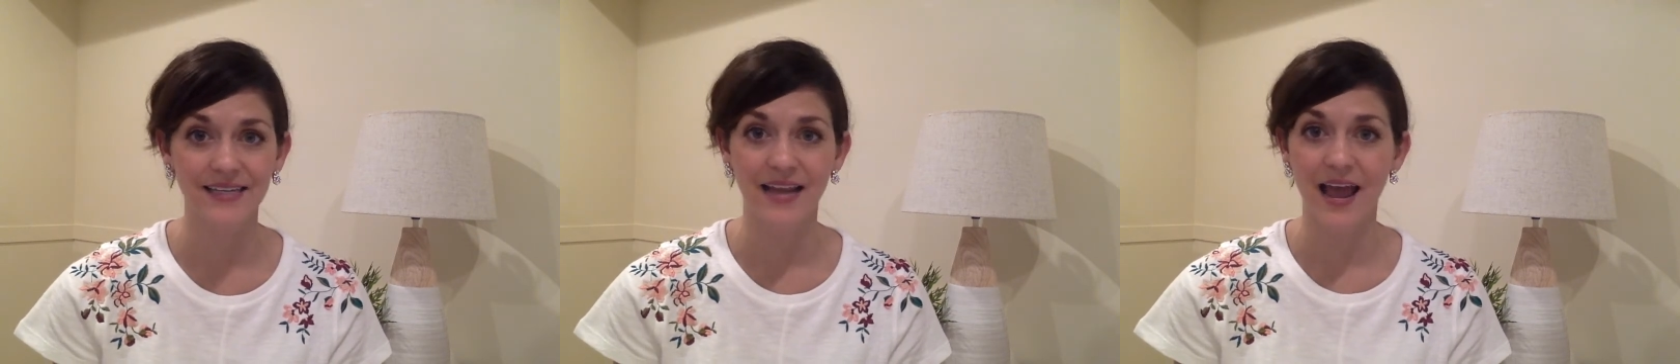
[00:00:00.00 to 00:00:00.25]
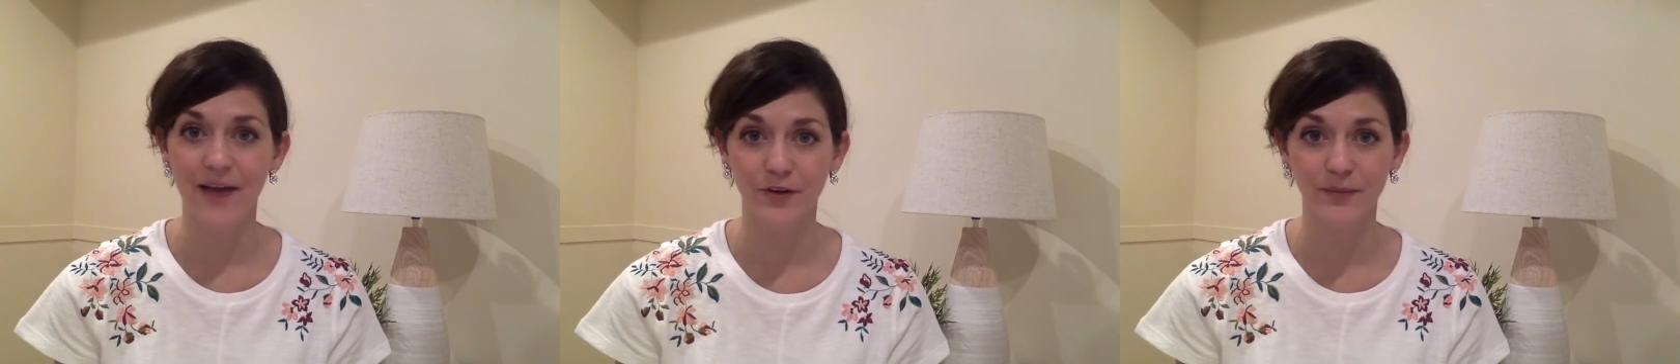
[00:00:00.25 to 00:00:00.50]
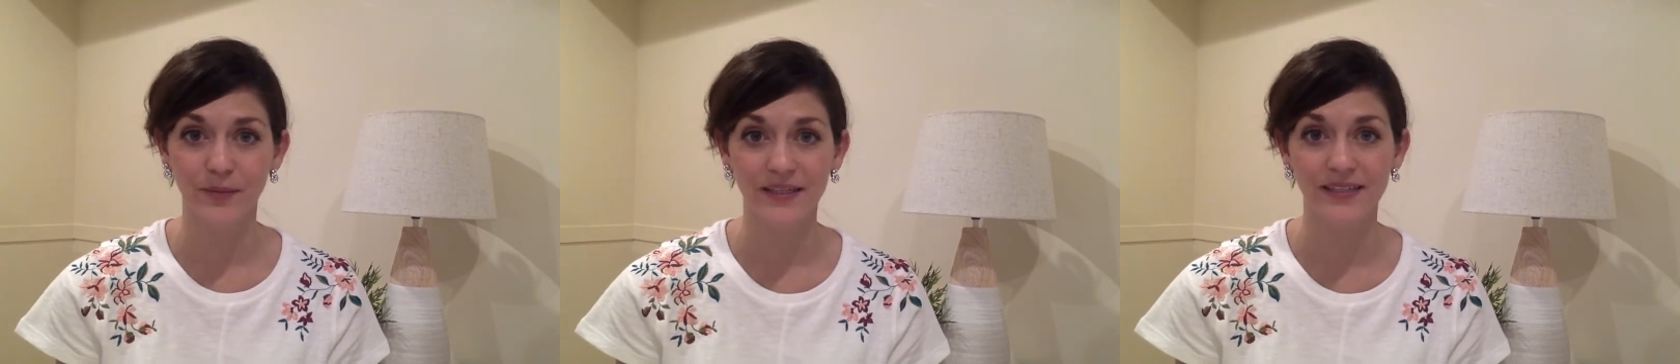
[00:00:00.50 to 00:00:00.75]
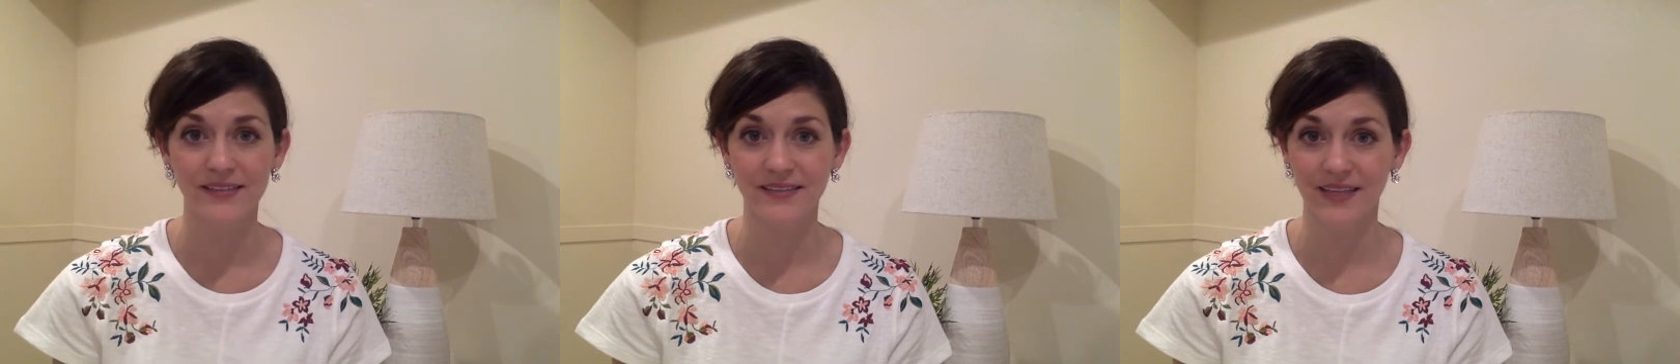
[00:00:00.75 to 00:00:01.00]
and everybody
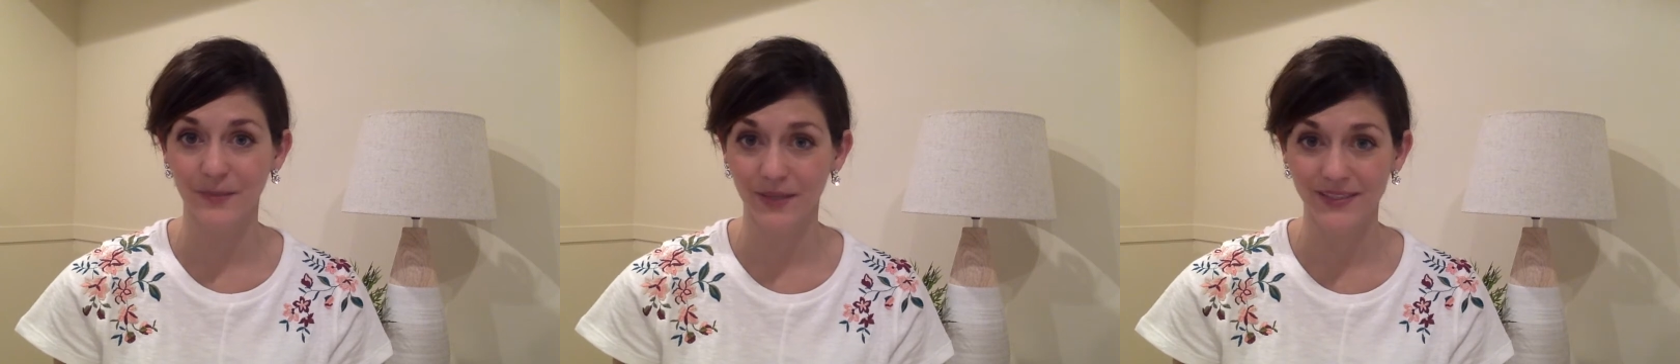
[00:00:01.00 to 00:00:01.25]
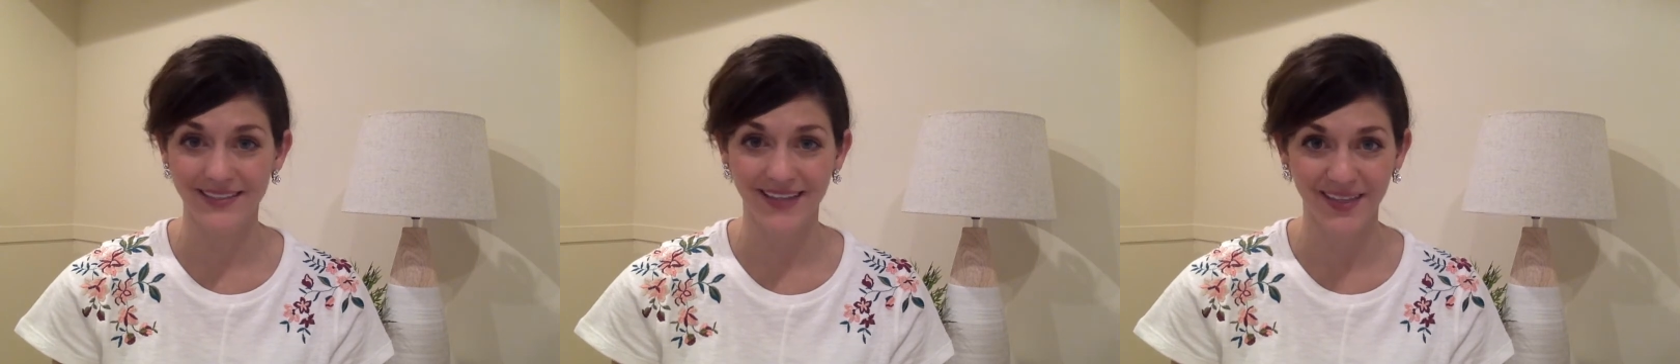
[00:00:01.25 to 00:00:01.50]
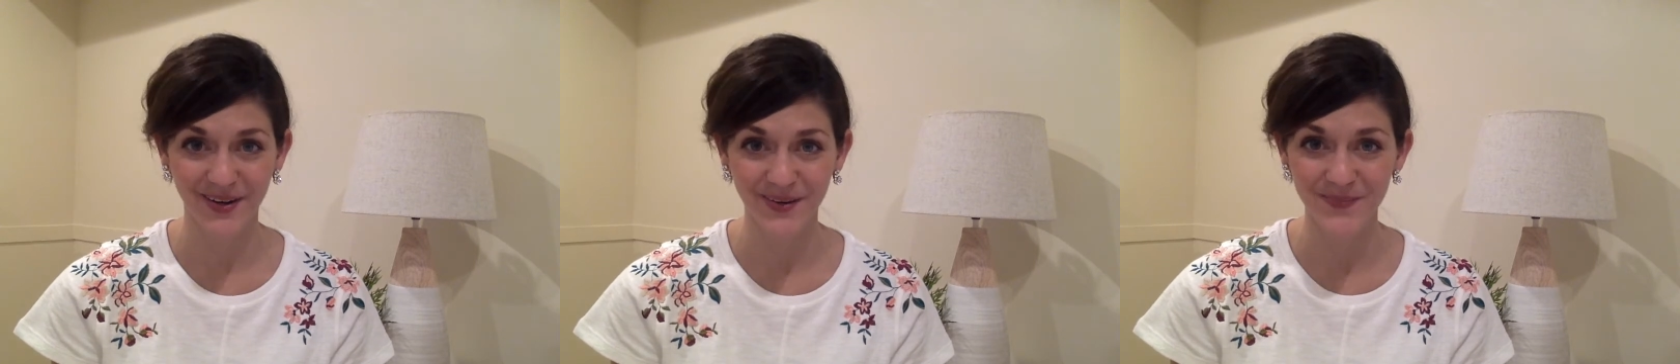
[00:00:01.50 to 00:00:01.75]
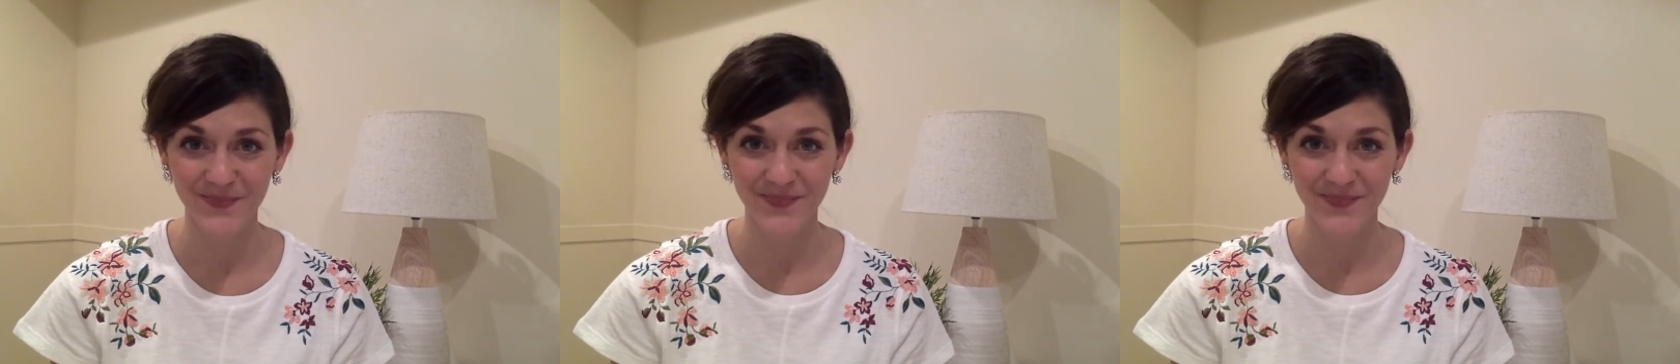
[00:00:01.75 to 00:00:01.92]
could celebrate together.